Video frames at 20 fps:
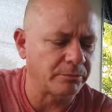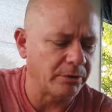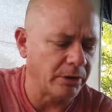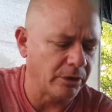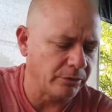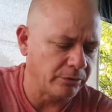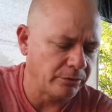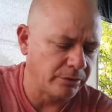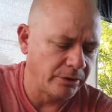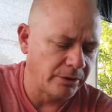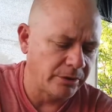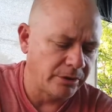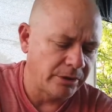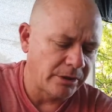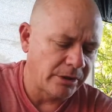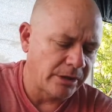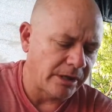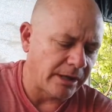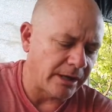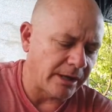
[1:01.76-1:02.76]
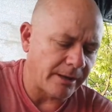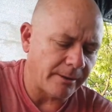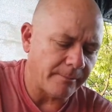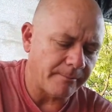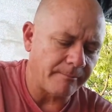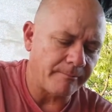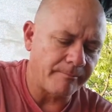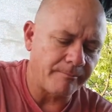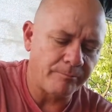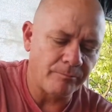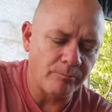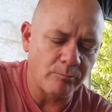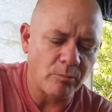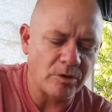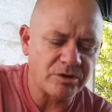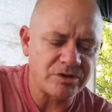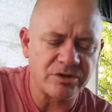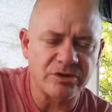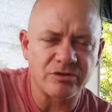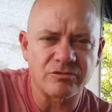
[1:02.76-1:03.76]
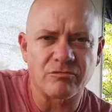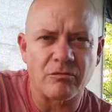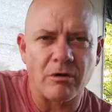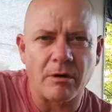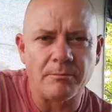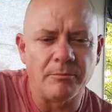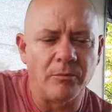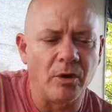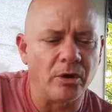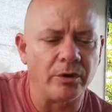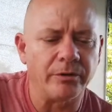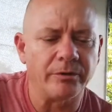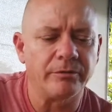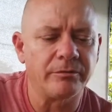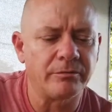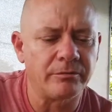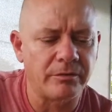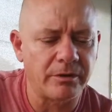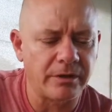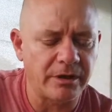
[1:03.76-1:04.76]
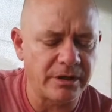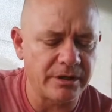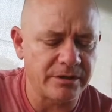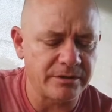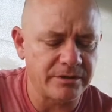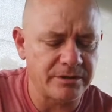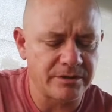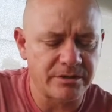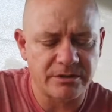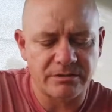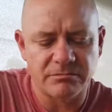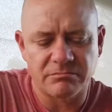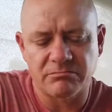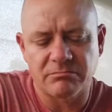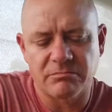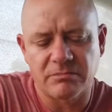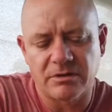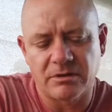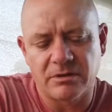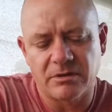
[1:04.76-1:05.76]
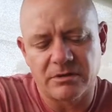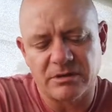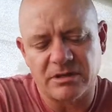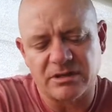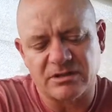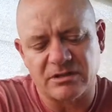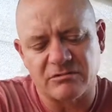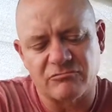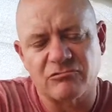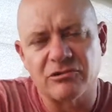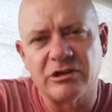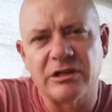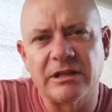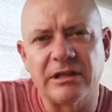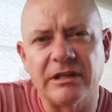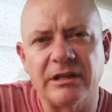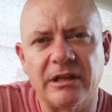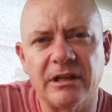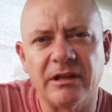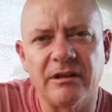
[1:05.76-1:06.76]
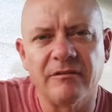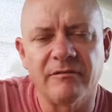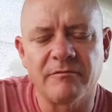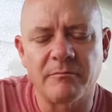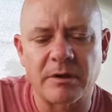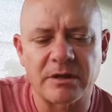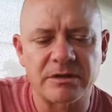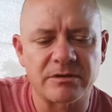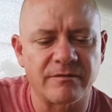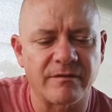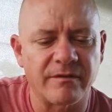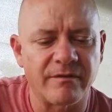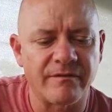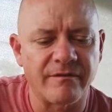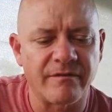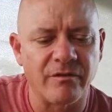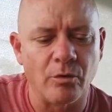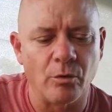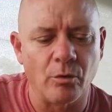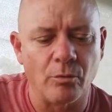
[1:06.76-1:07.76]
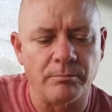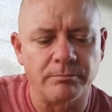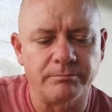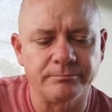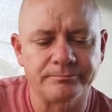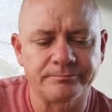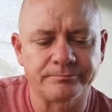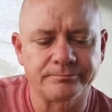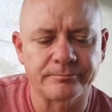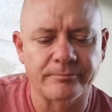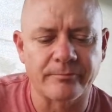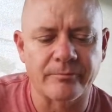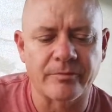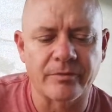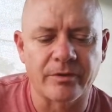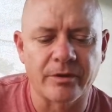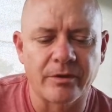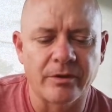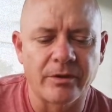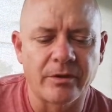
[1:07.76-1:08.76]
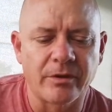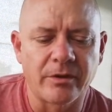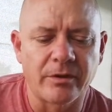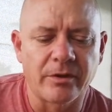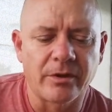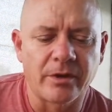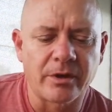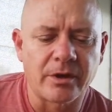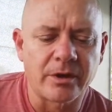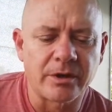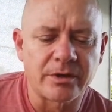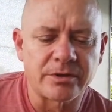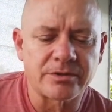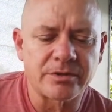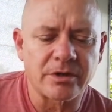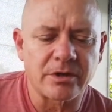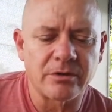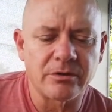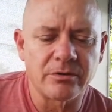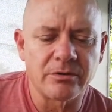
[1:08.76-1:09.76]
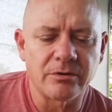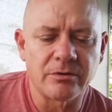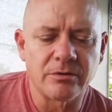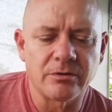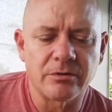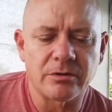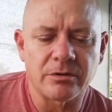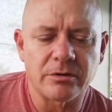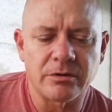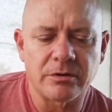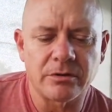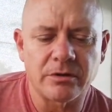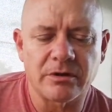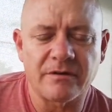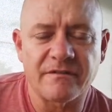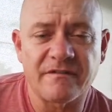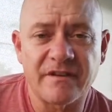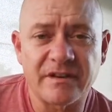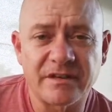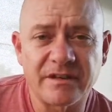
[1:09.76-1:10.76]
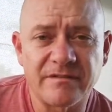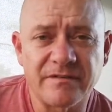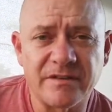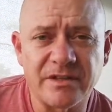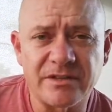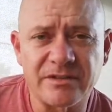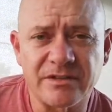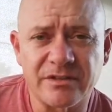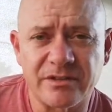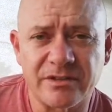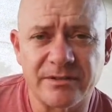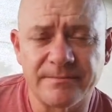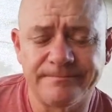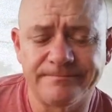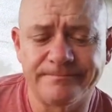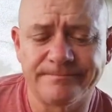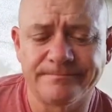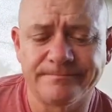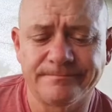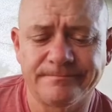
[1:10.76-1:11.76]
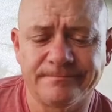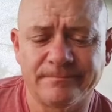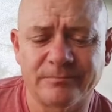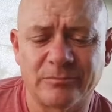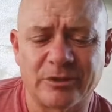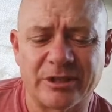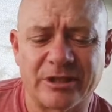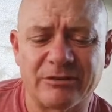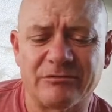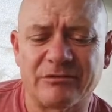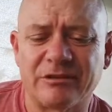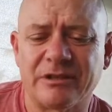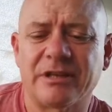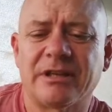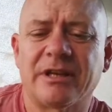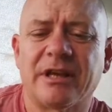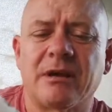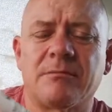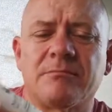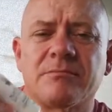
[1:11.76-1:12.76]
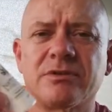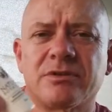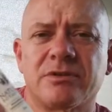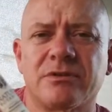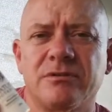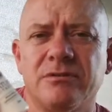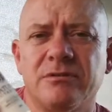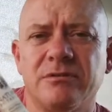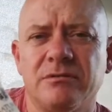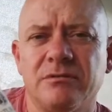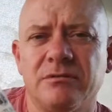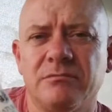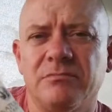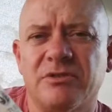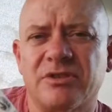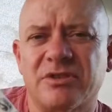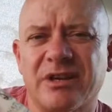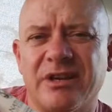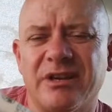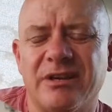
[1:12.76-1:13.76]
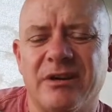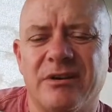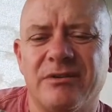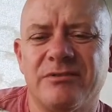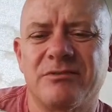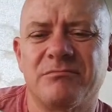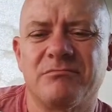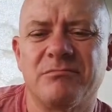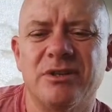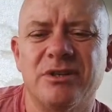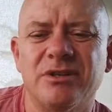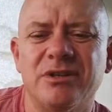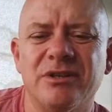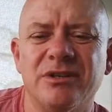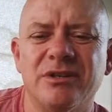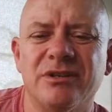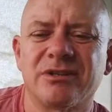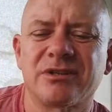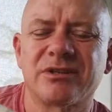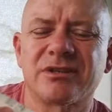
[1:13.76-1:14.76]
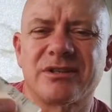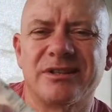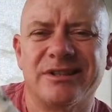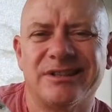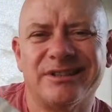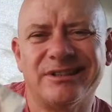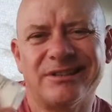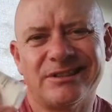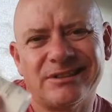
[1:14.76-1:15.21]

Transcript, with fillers: smell. Um, once it's rubbed on, it doesn't really leave much of a film. So, effectiveness, when it really comes to mosquitoes and midges,